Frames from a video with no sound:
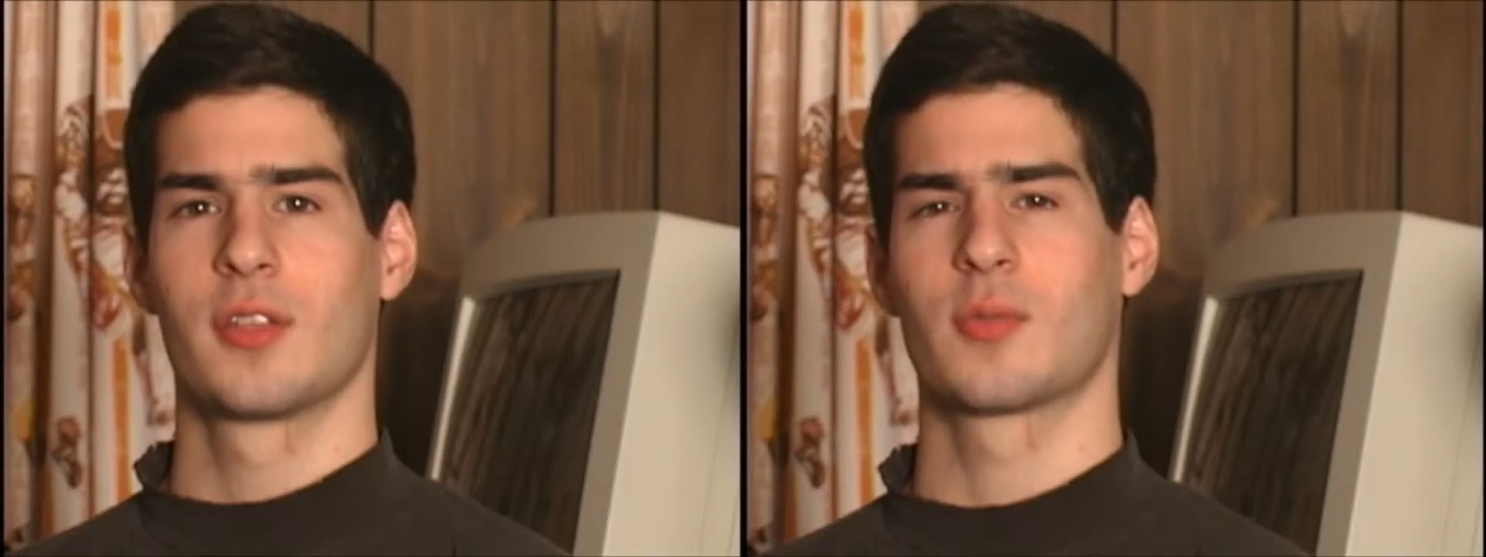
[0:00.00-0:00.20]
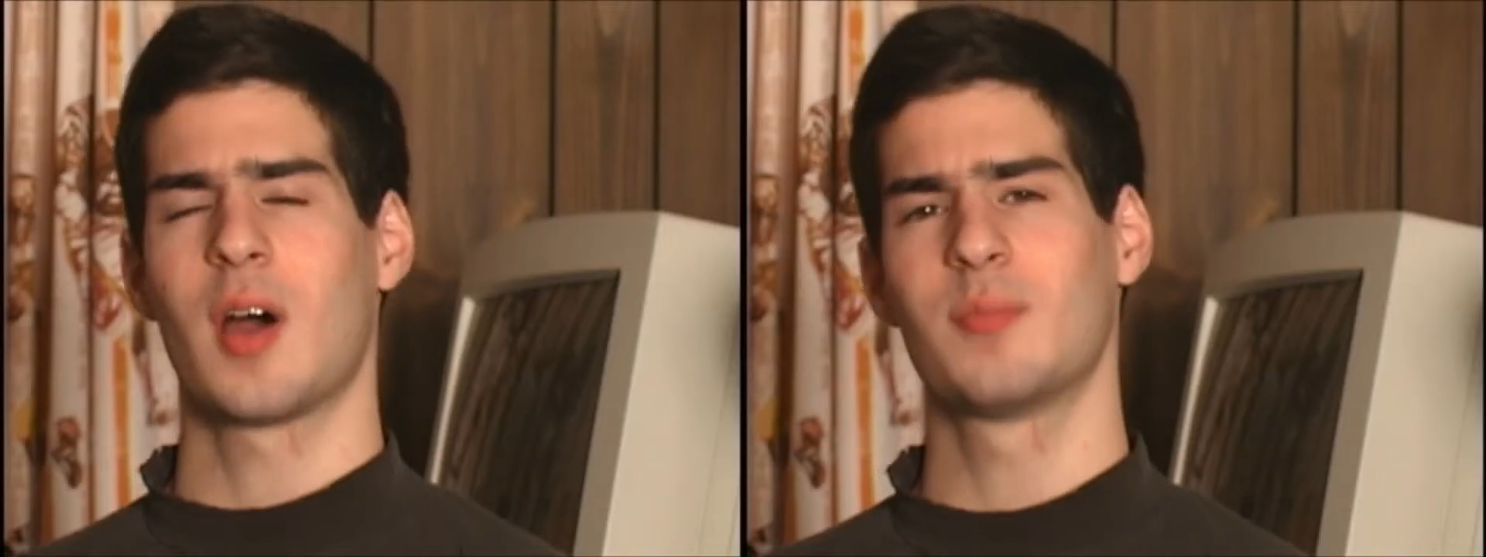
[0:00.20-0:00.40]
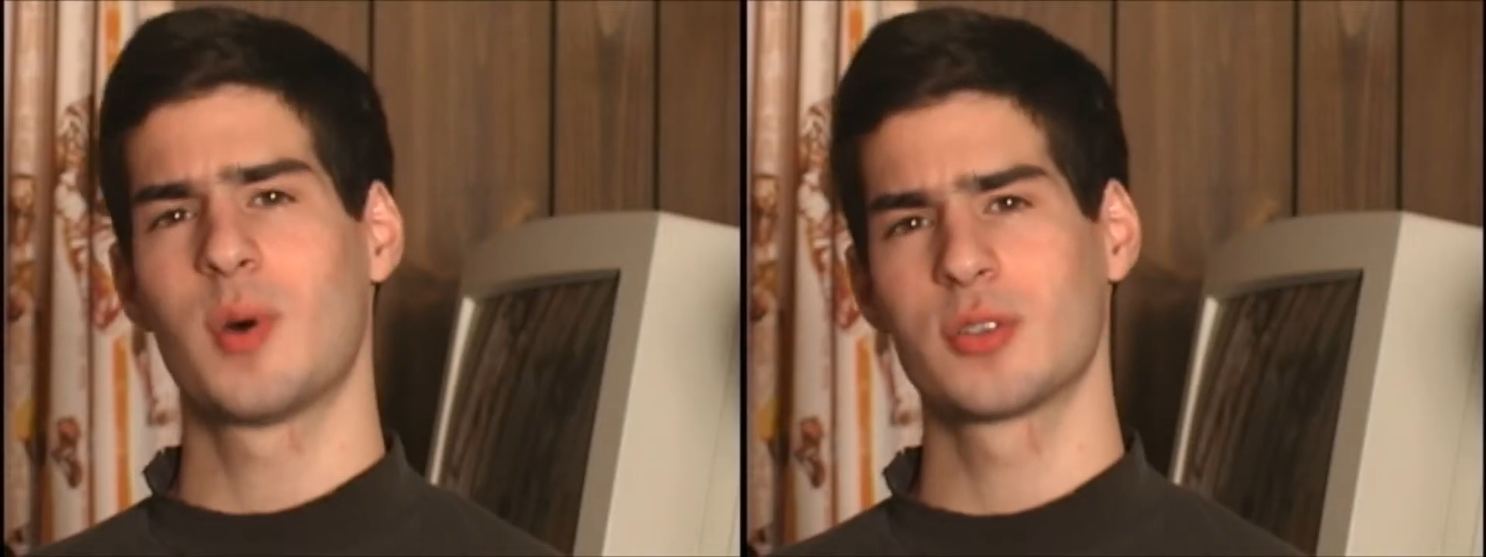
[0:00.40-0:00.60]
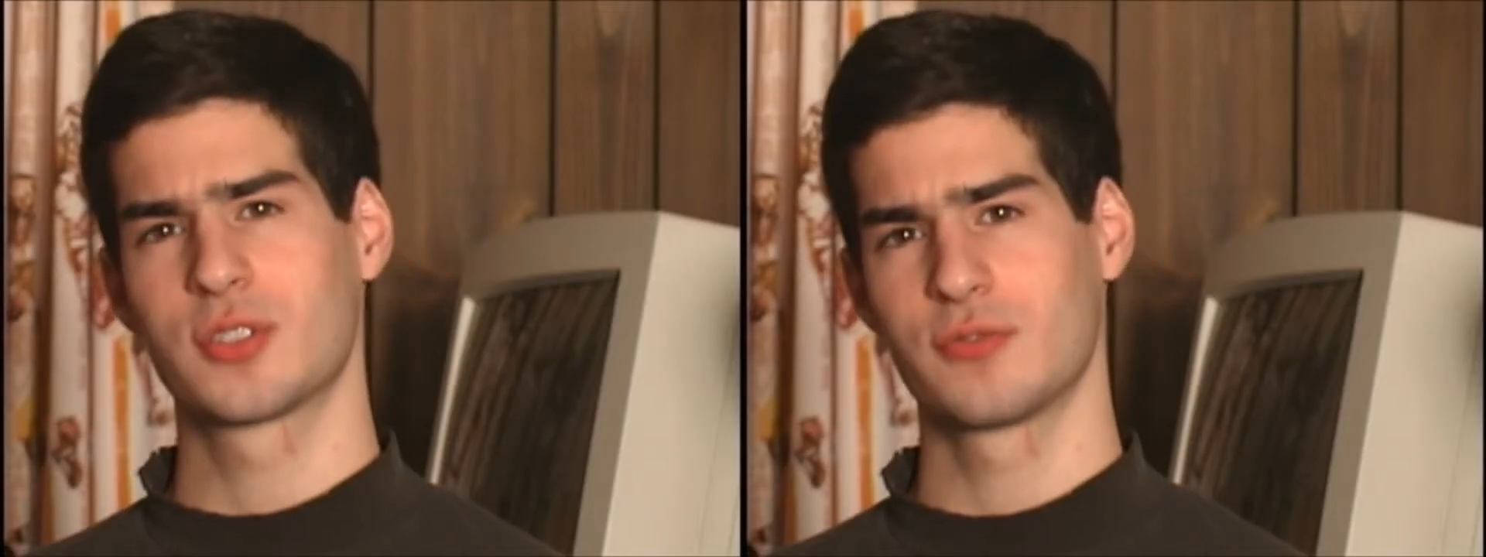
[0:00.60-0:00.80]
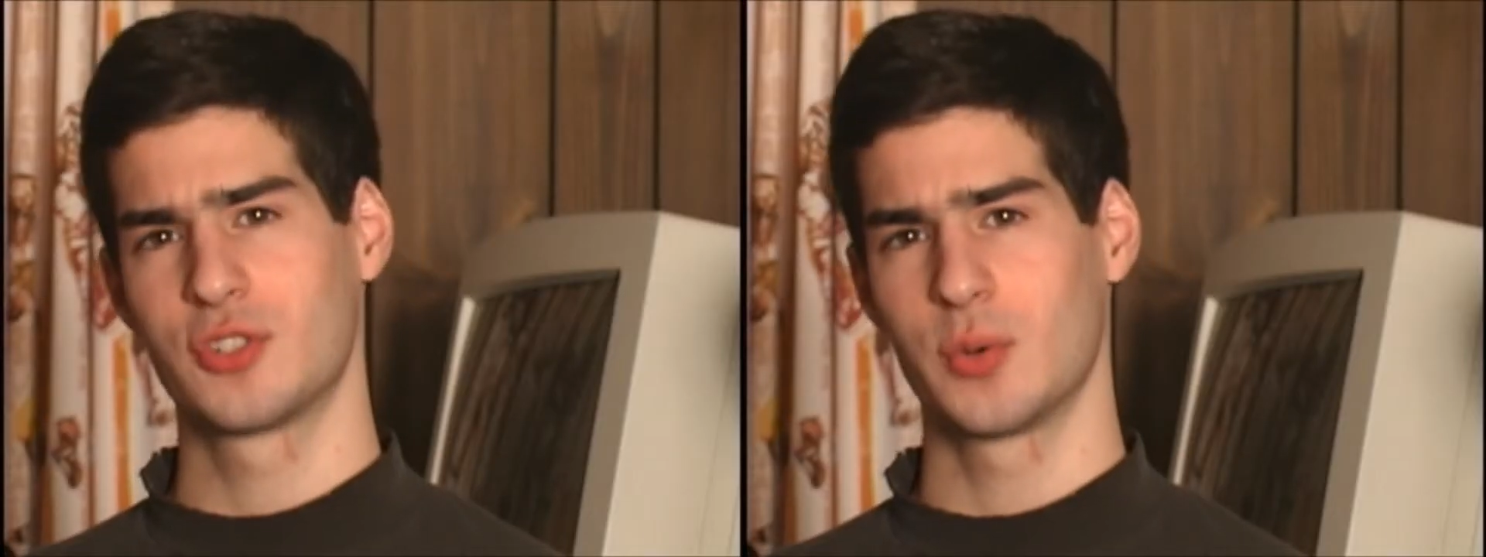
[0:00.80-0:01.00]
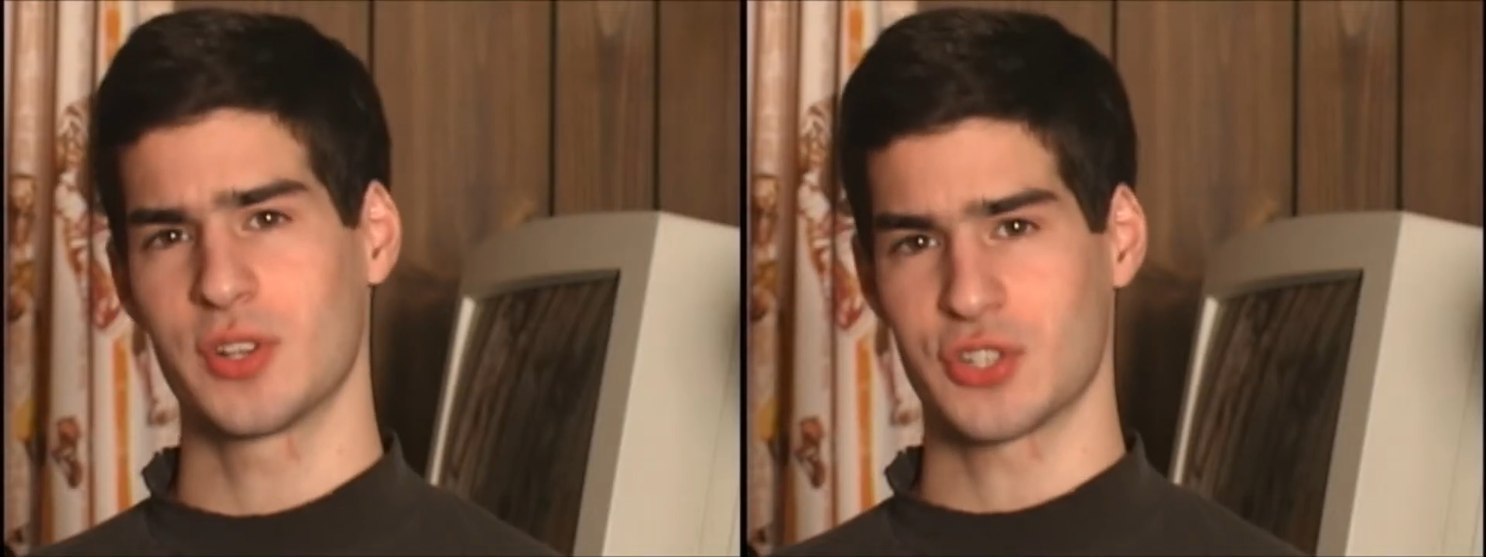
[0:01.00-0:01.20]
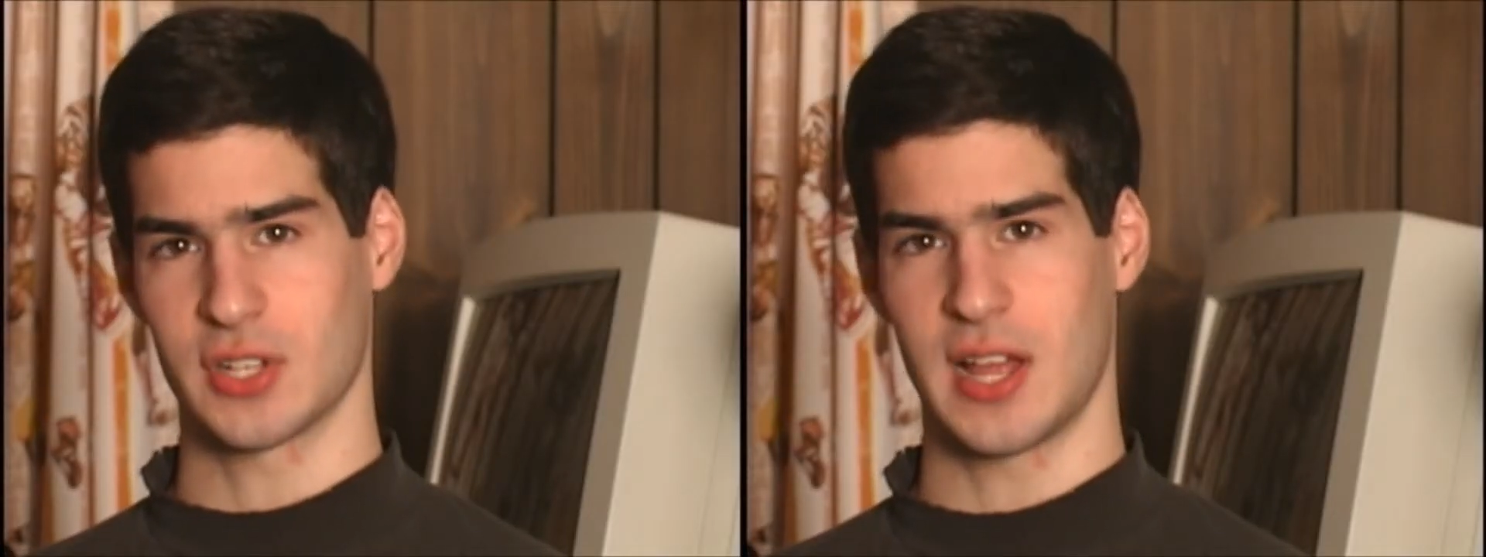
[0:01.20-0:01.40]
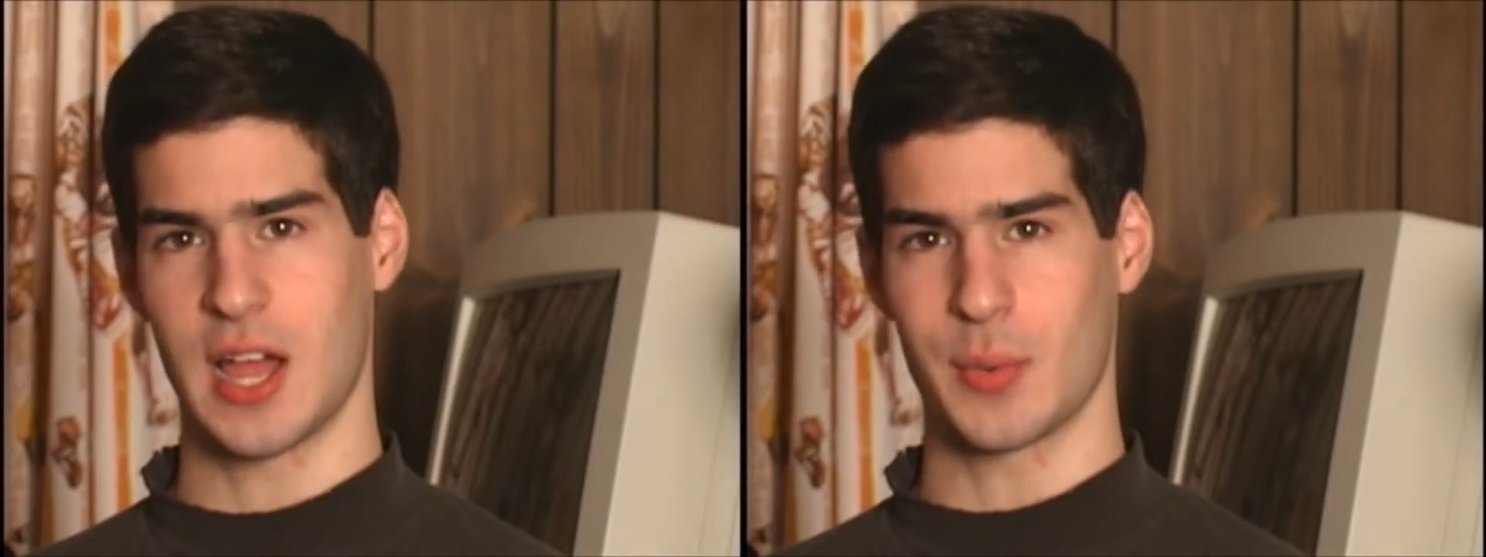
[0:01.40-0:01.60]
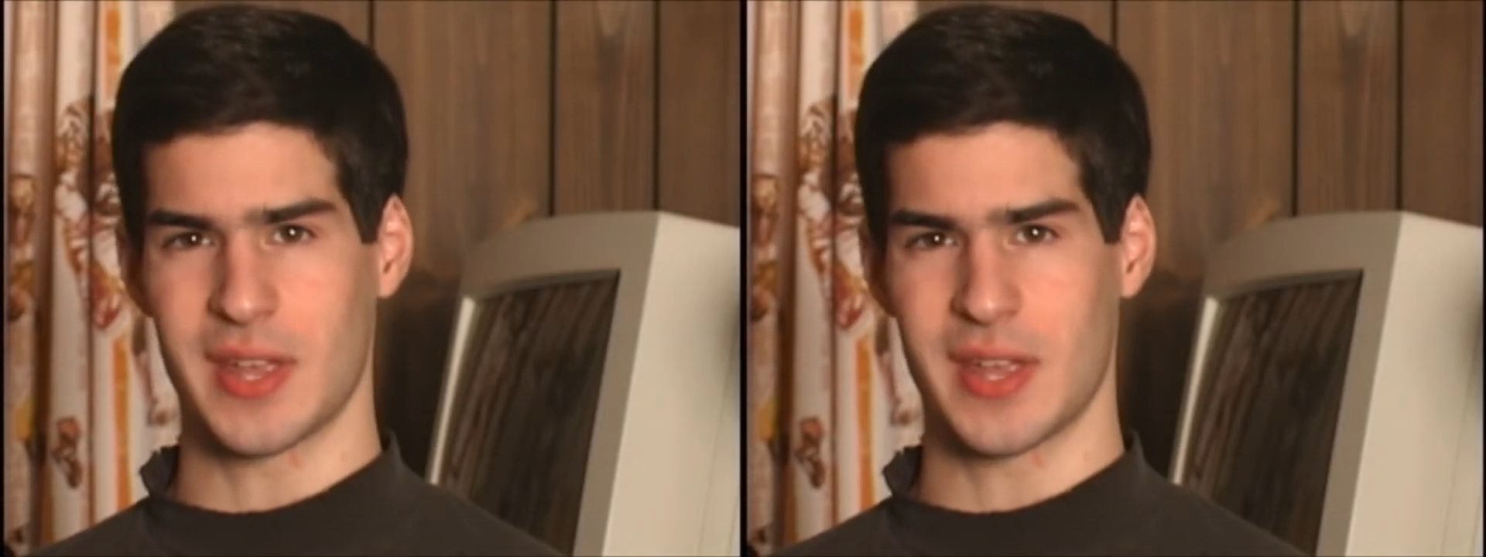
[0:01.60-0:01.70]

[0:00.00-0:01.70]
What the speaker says: Throughout most of June and July,